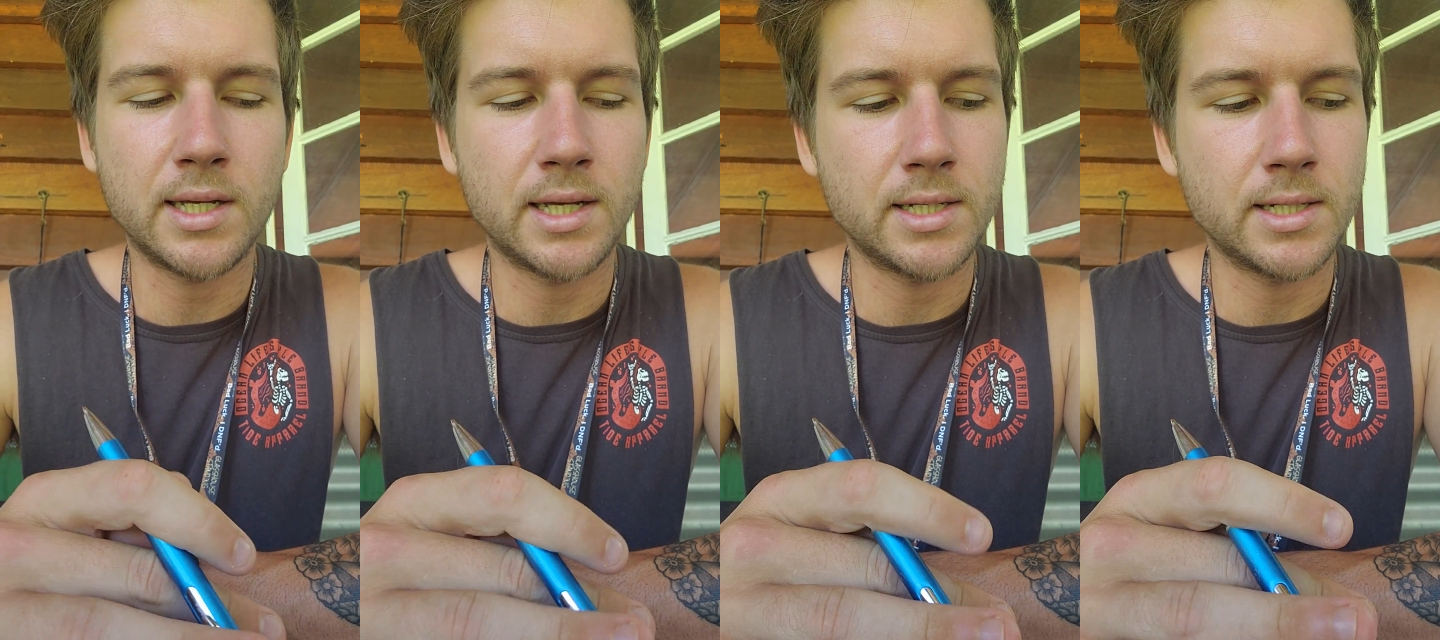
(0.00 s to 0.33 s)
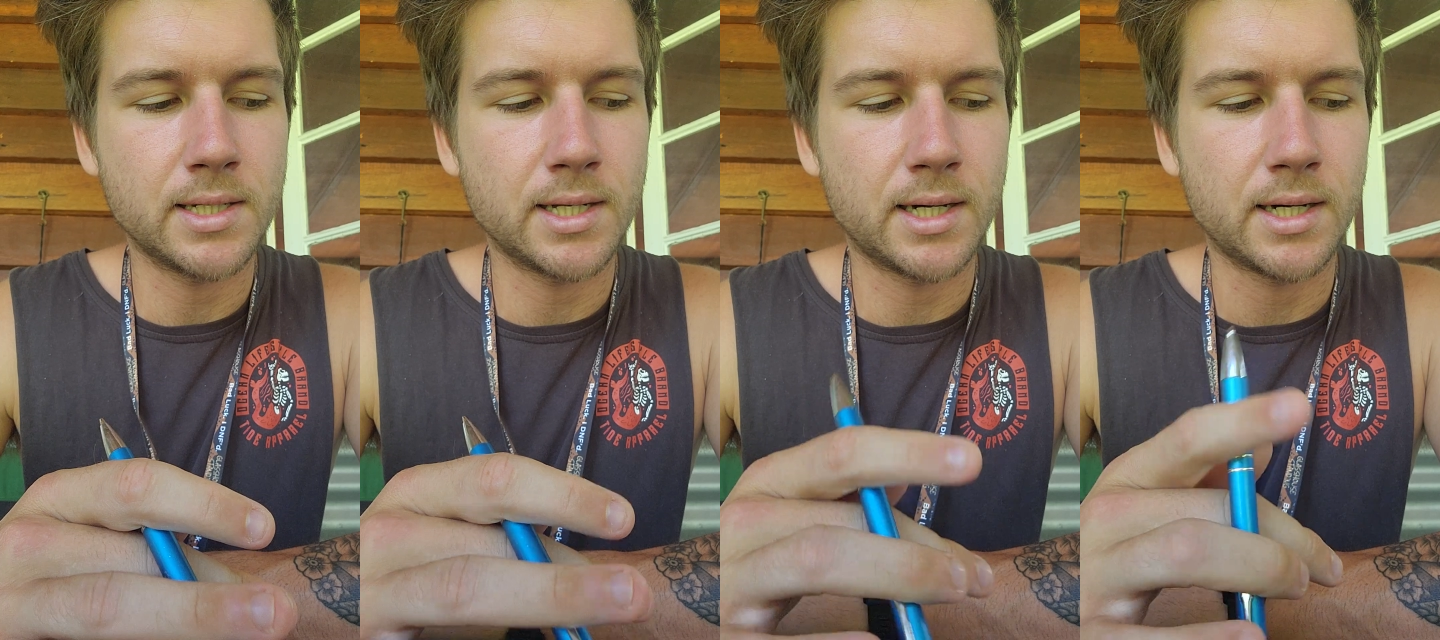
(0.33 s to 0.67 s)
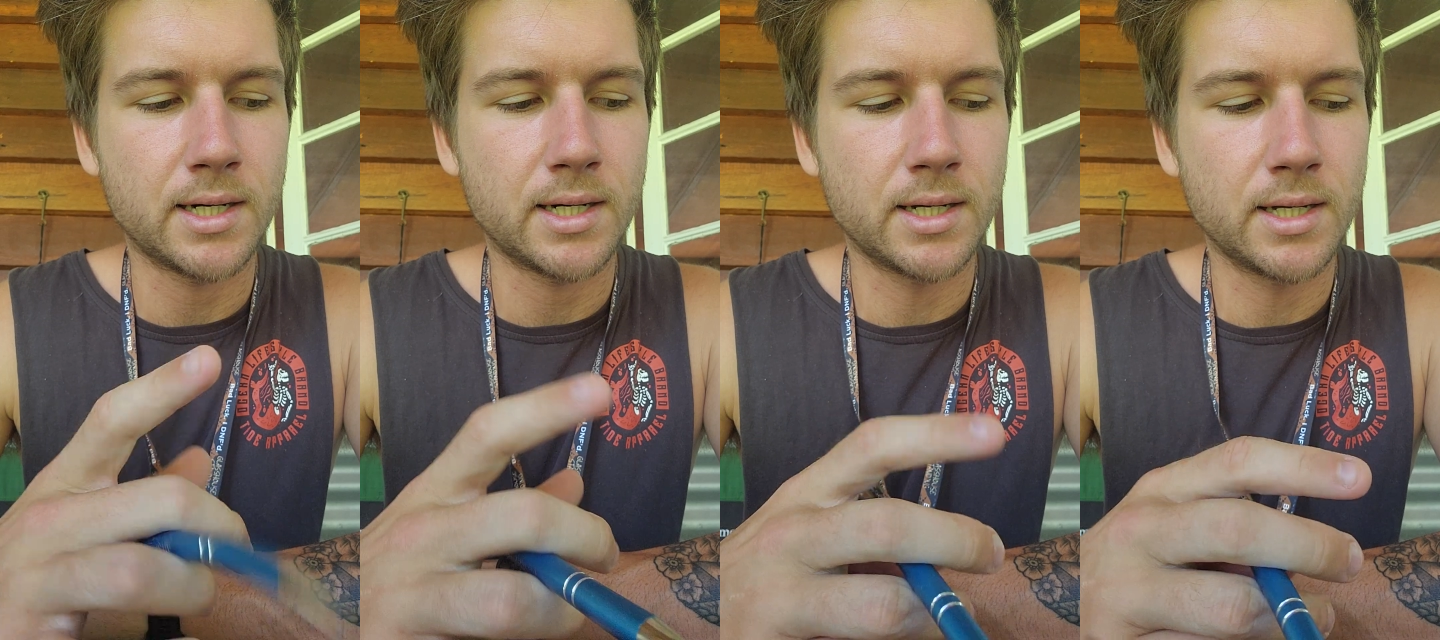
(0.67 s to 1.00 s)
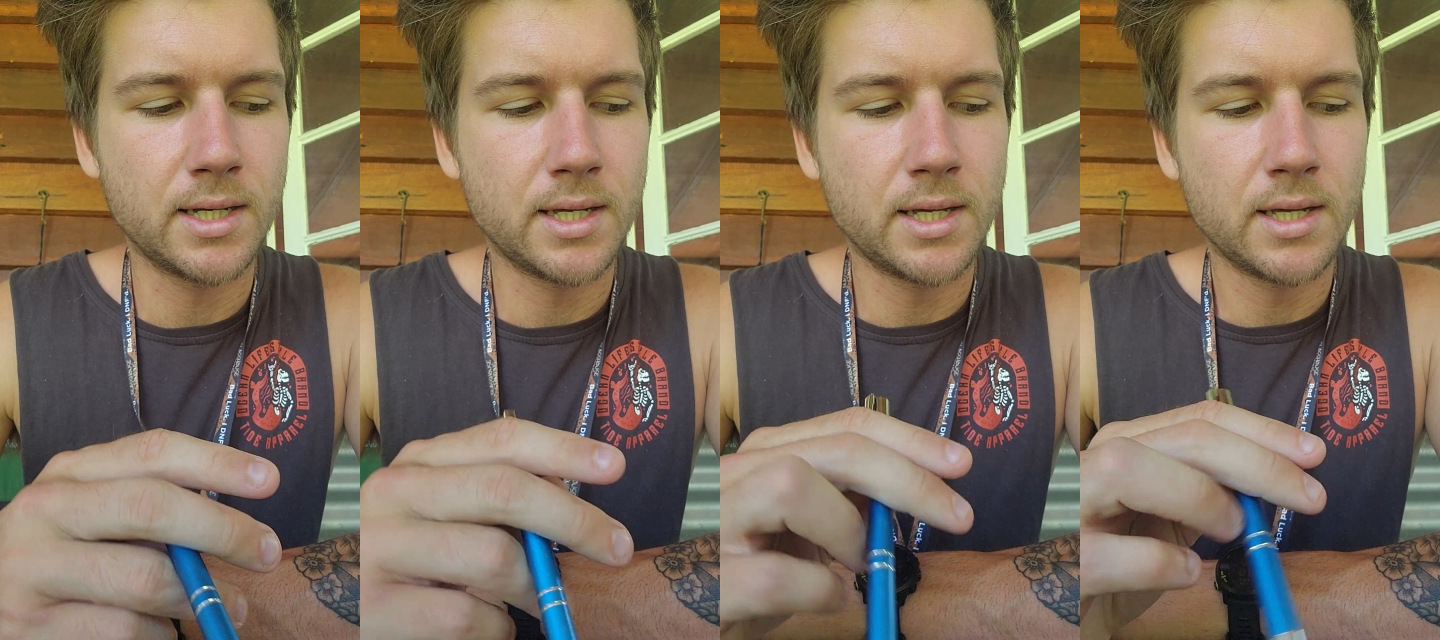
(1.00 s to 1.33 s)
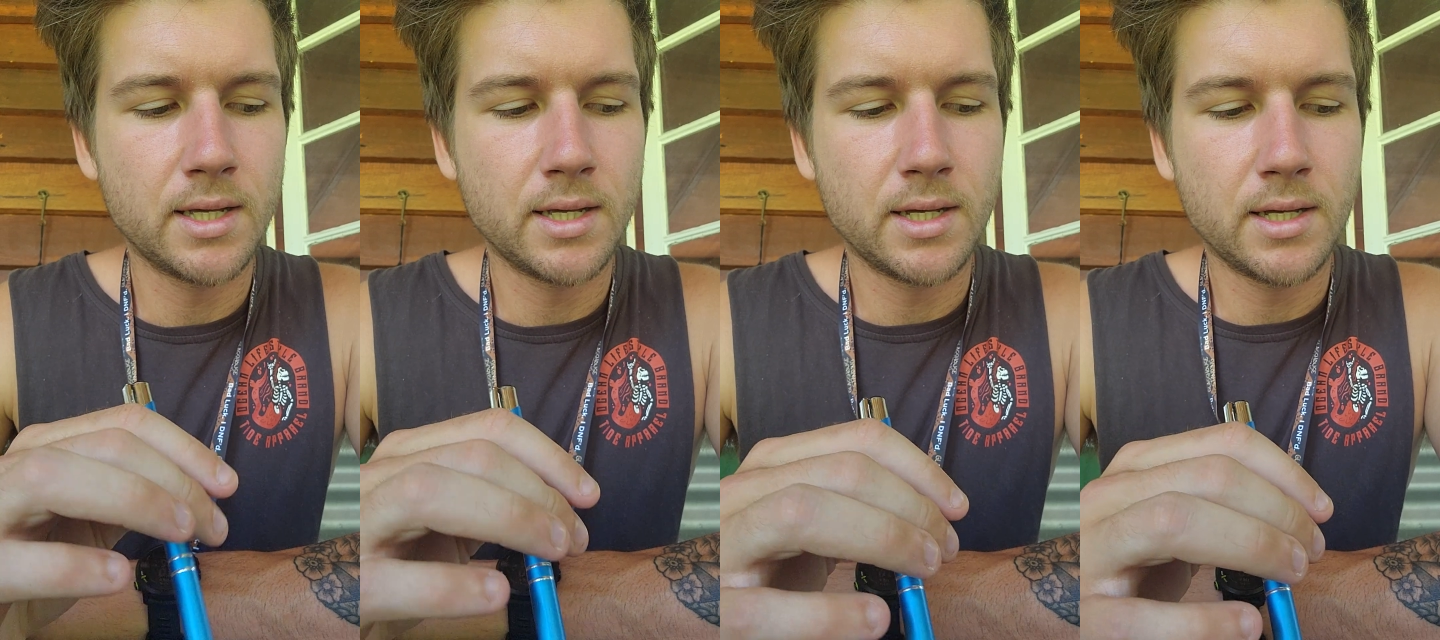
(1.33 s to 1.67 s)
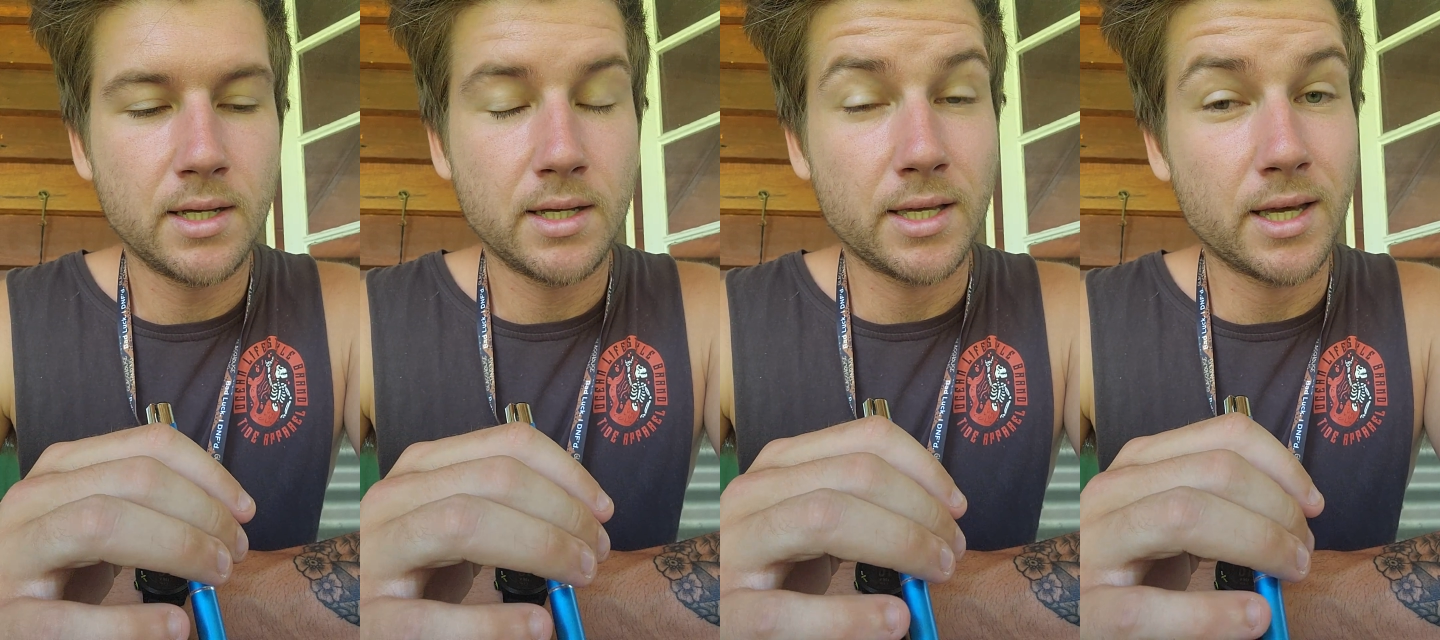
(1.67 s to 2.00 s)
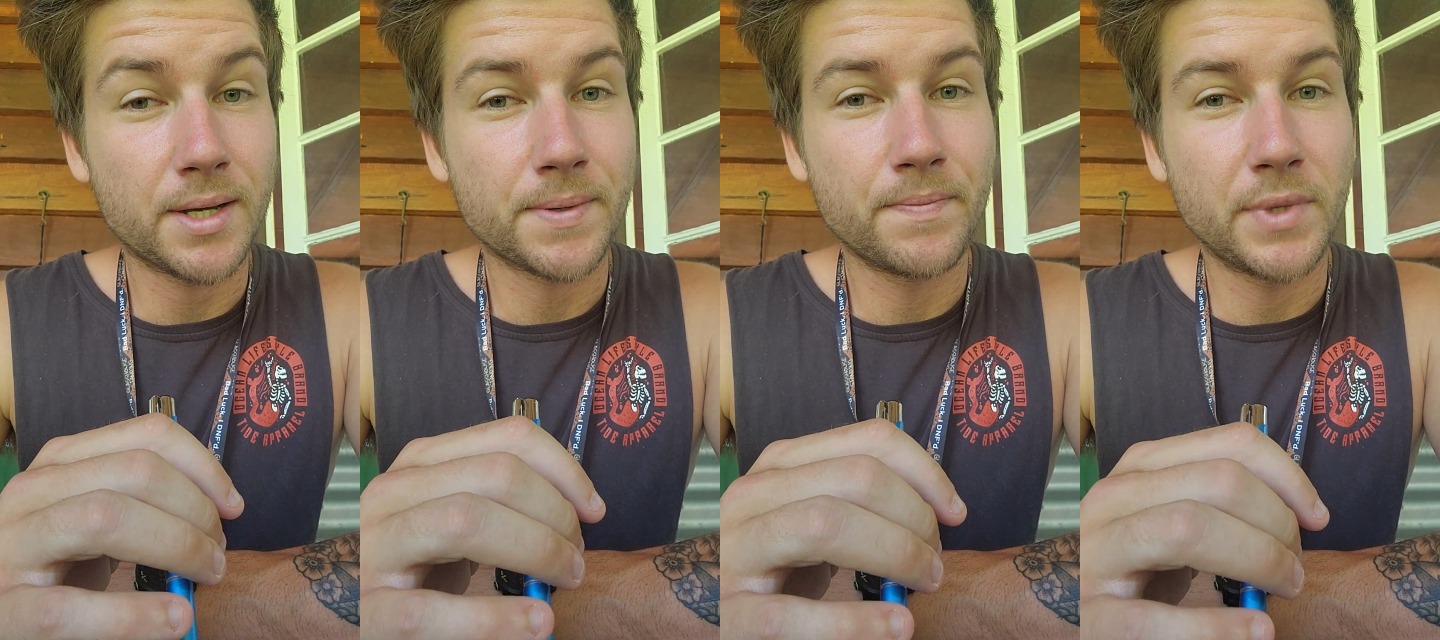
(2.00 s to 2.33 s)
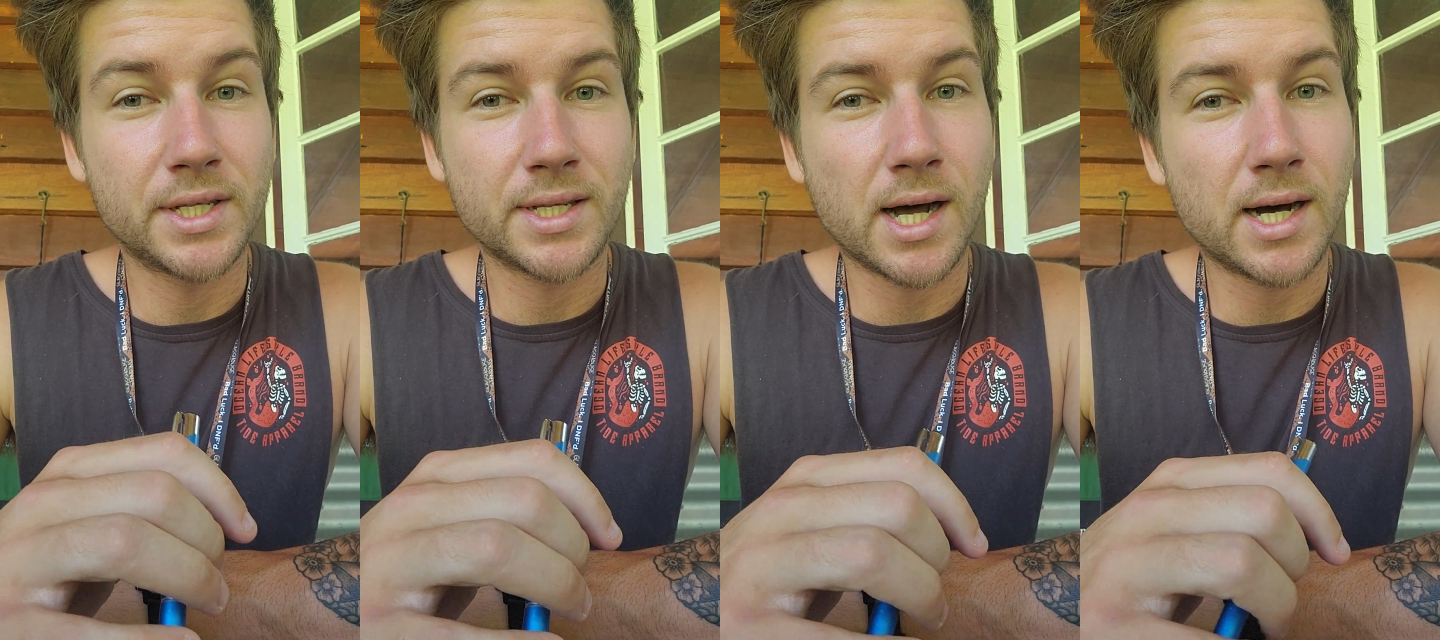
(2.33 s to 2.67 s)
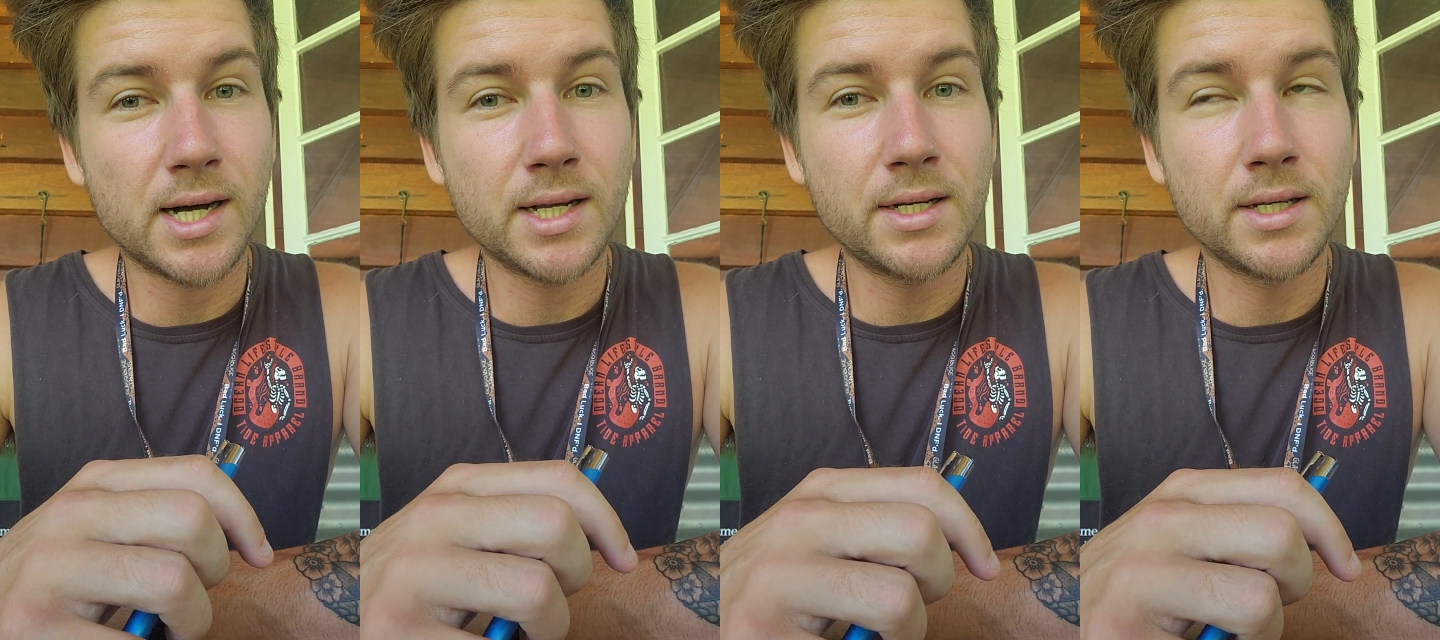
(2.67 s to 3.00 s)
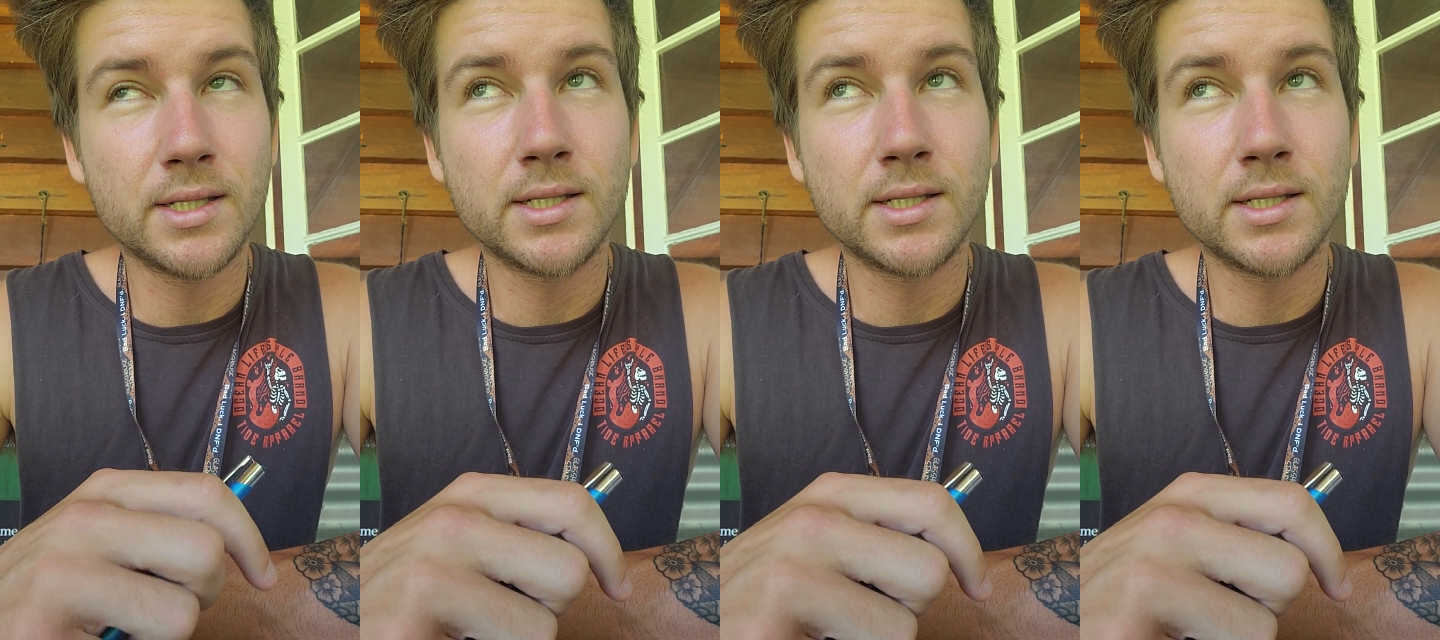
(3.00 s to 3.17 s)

and yeah, it's hard,